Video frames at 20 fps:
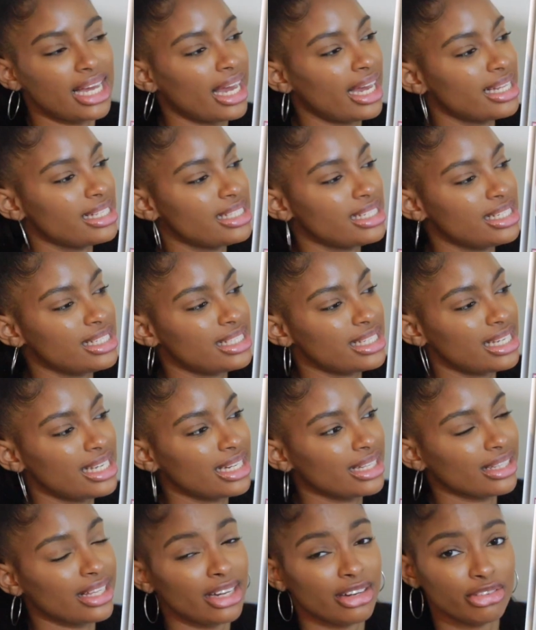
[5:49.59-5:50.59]
I tend to eat
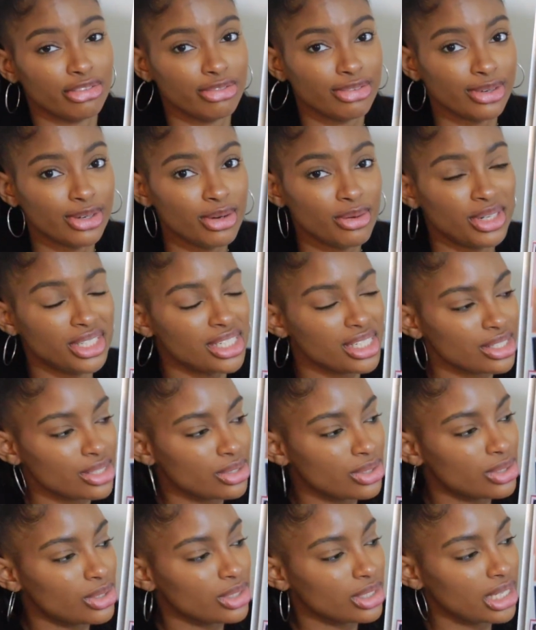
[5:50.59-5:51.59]
a lot of fruit, which is
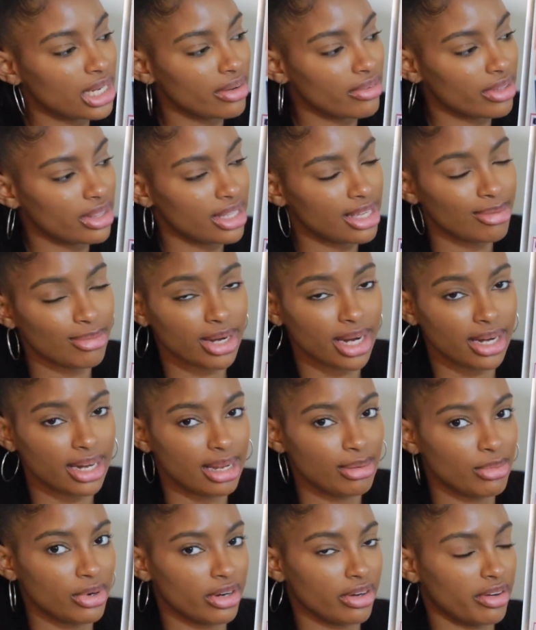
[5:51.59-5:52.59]
cool and everything, but I
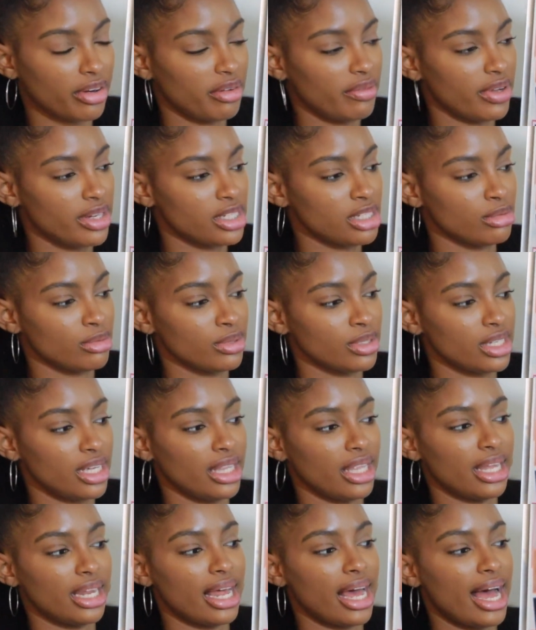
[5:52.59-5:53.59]
need more green vegetables.
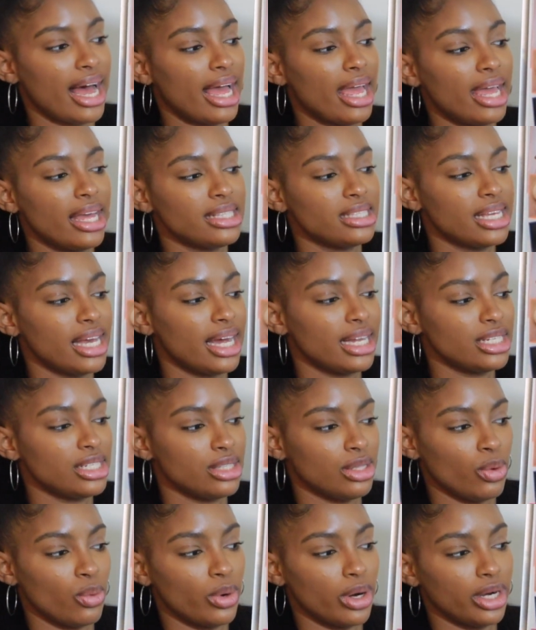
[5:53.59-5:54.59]
And then I attach
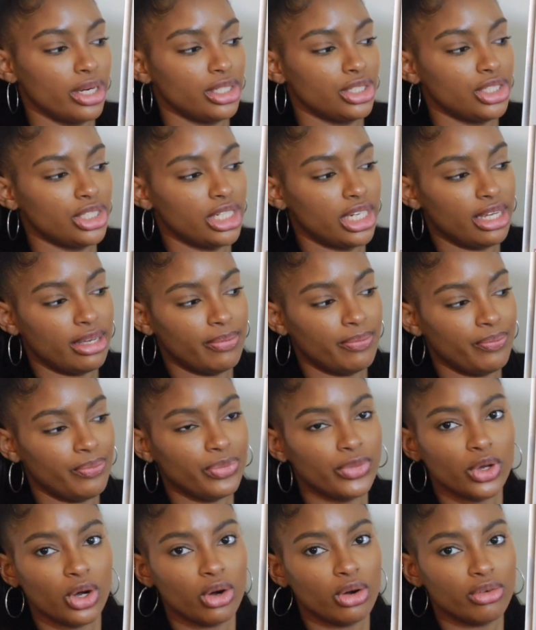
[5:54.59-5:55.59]
the word
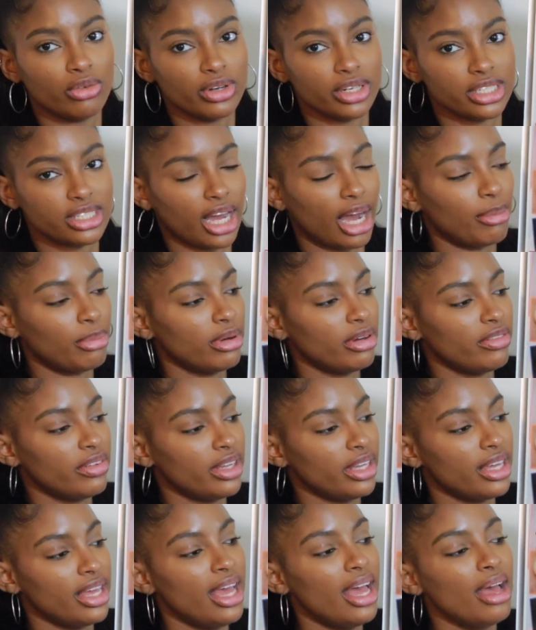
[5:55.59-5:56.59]
gym over top of
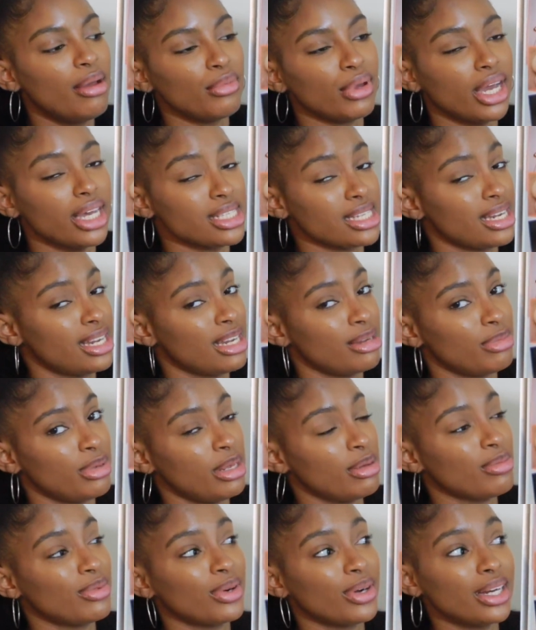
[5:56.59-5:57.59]
it because I need to
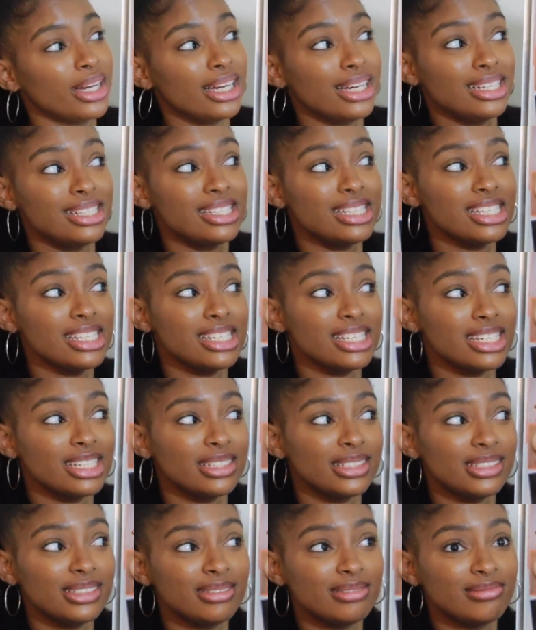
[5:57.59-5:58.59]
be more
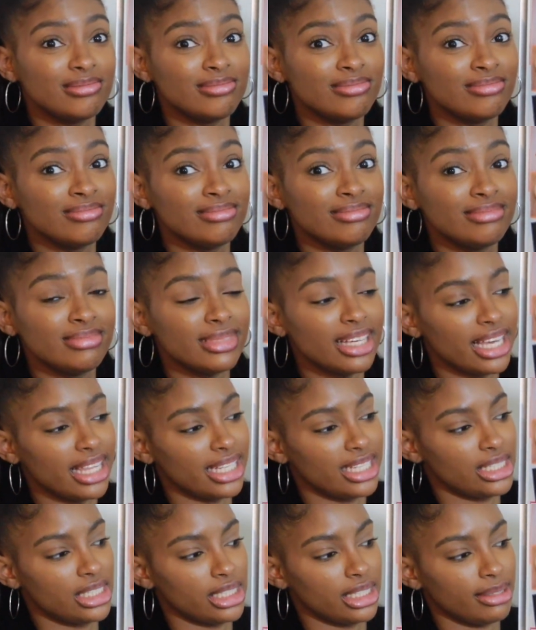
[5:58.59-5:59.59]
consistent in
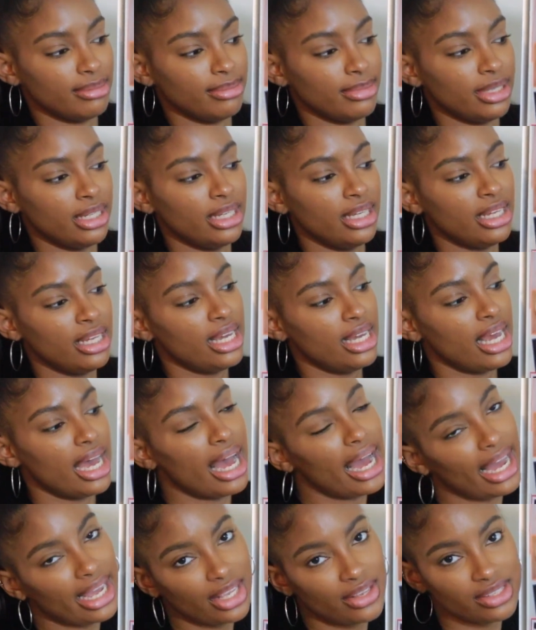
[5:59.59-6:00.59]
the gym.
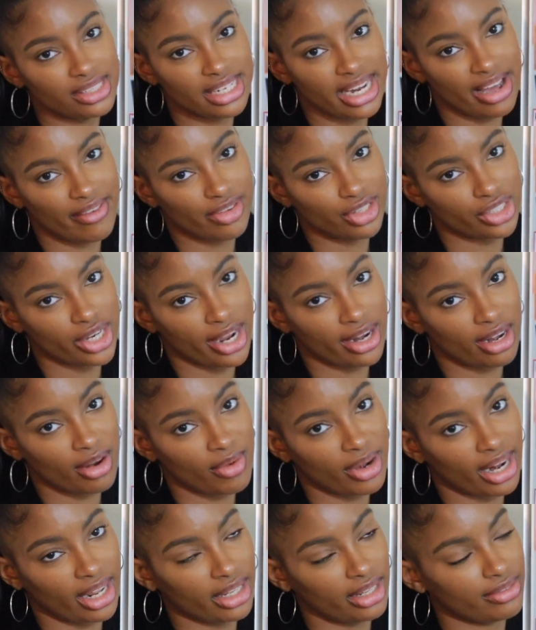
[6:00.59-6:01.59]
I used to have a trainer
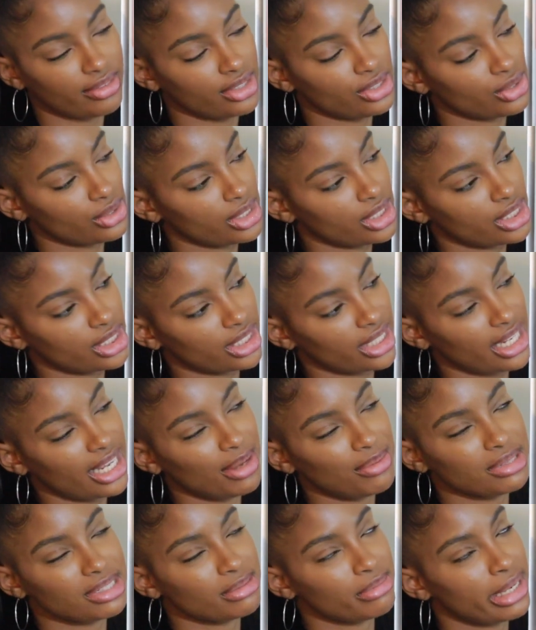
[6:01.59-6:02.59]
when I lived in Georgia.
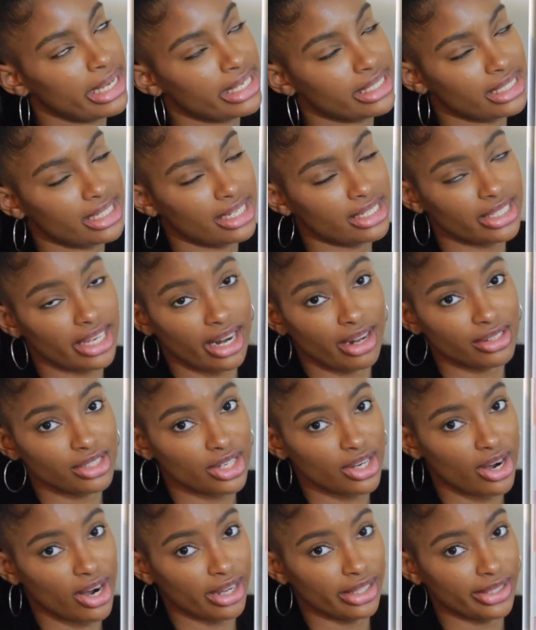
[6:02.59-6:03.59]
He was amazing. Shout out to
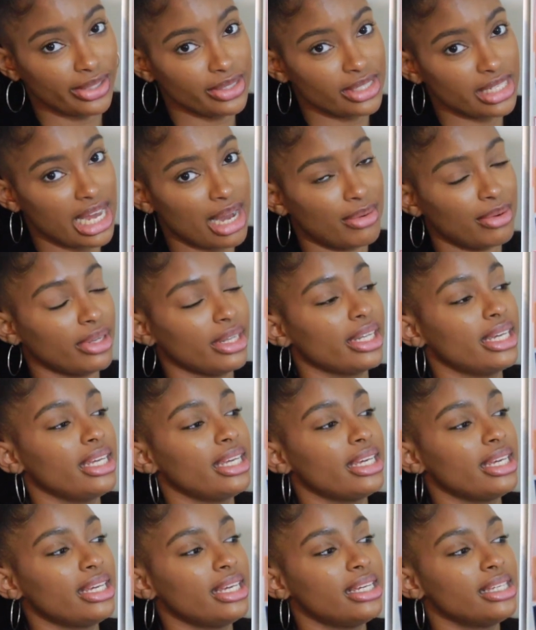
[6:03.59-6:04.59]
Carlos. I will
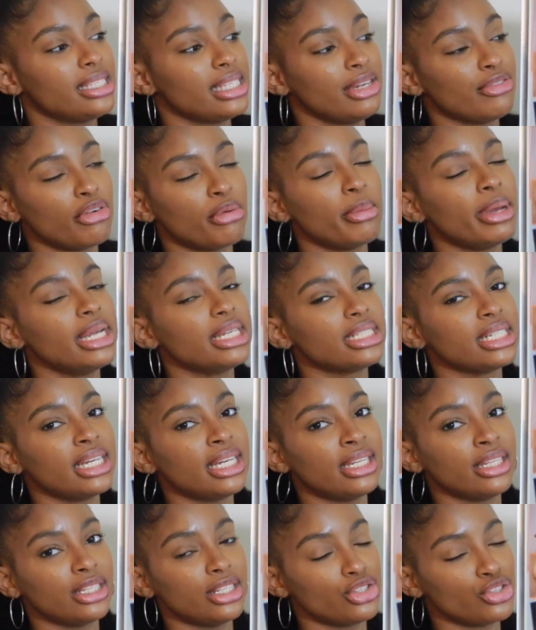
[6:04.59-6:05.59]
link his information
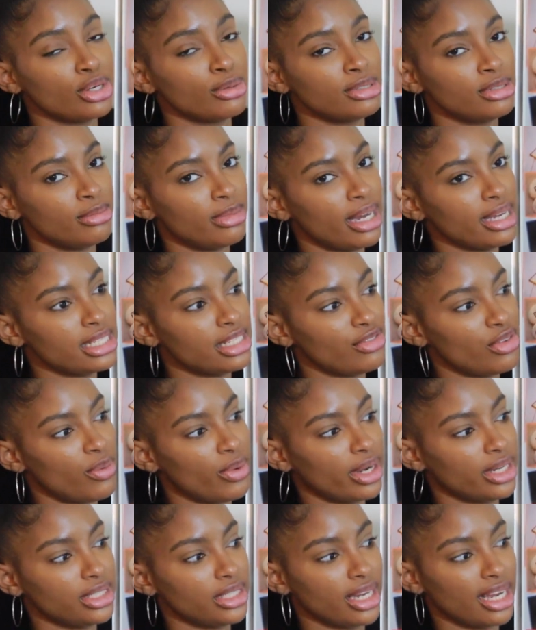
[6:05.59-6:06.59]
in the description box if you
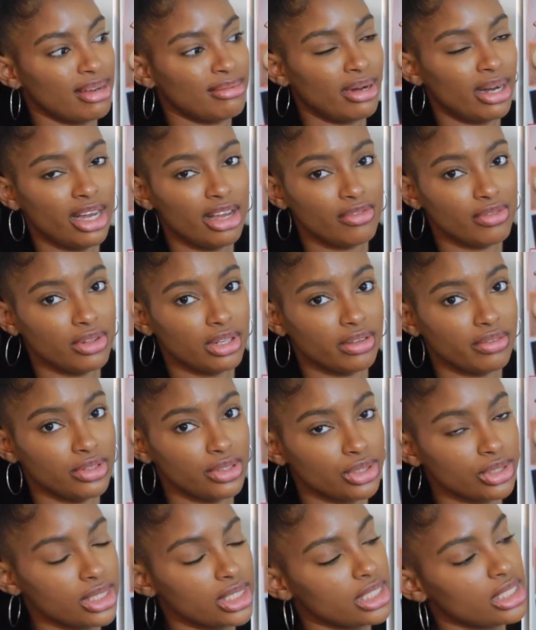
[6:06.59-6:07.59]
want to check him out if you live in
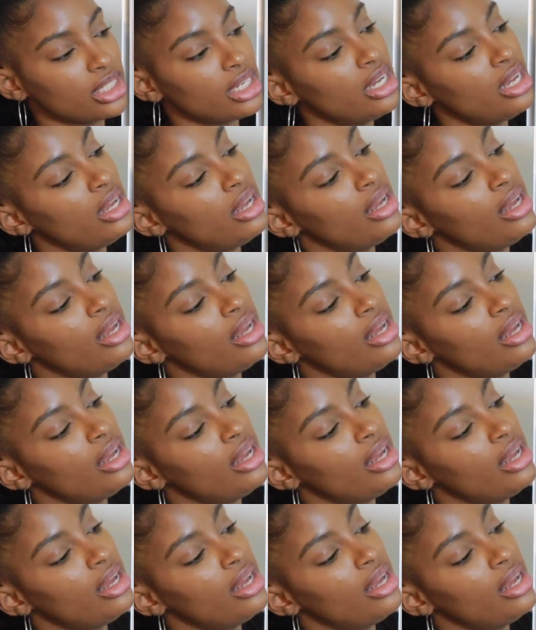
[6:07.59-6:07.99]
Georgia.